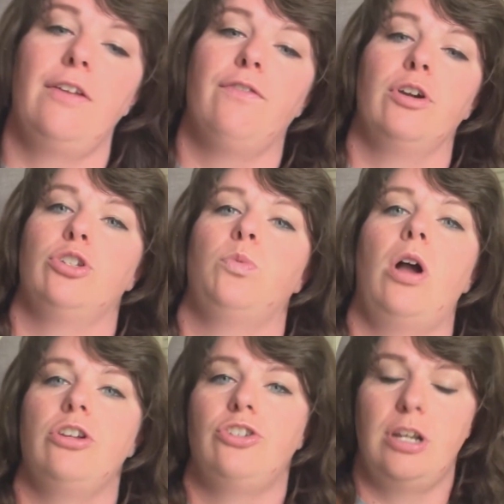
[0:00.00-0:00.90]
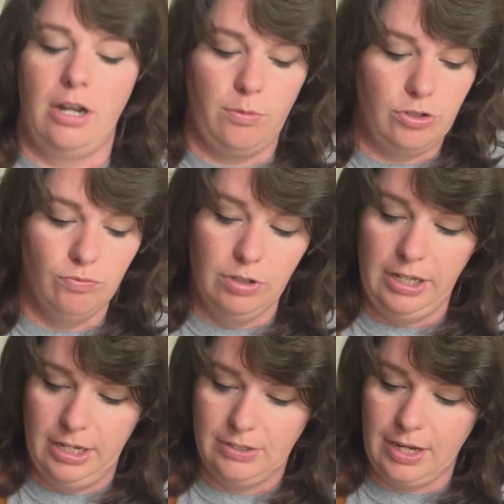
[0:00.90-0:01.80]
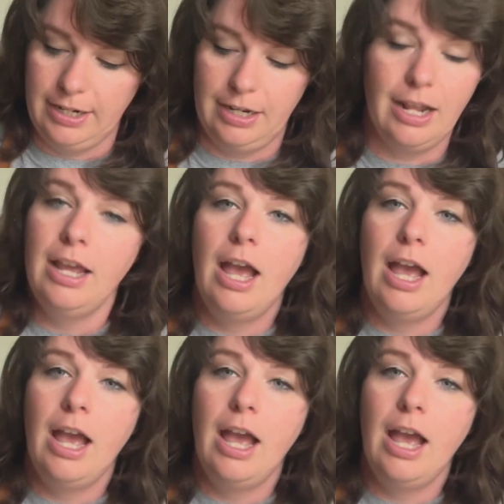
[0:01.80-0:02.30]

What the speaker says: and first washed it, and I was really excited.